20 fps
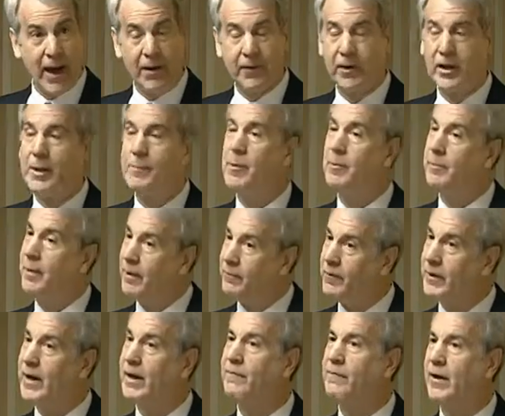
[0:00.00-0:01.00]
to come above
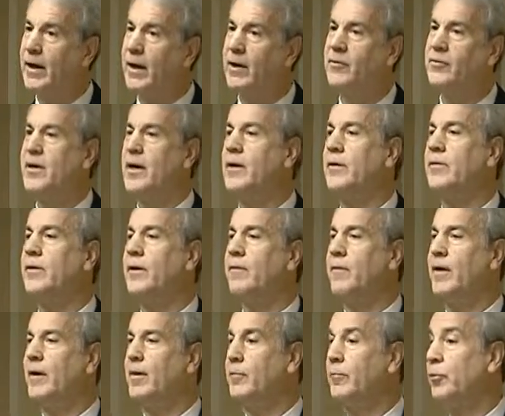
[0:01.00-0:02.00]
the FAA standard if they
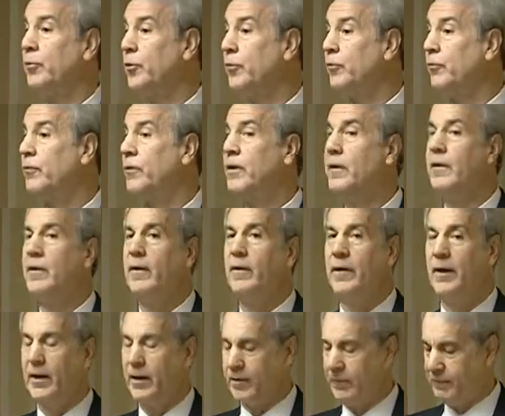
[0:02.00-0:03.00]
can prove that
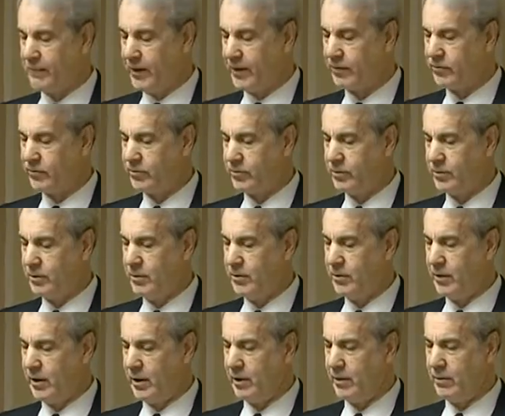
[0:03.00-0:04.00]
it affects
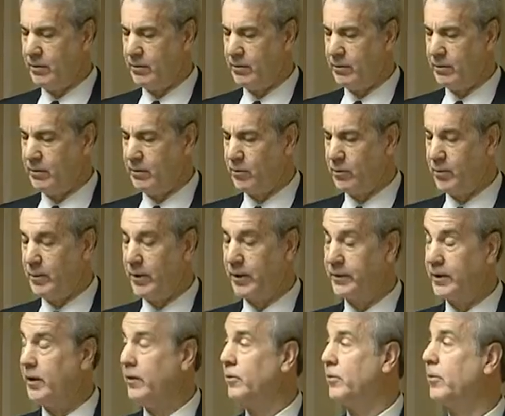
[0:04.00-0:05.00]
your ability to
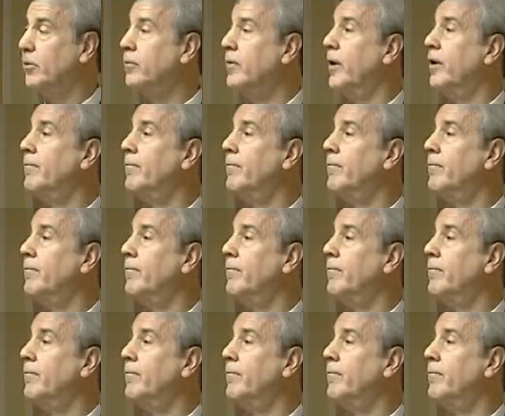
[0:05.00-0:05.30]
do the job.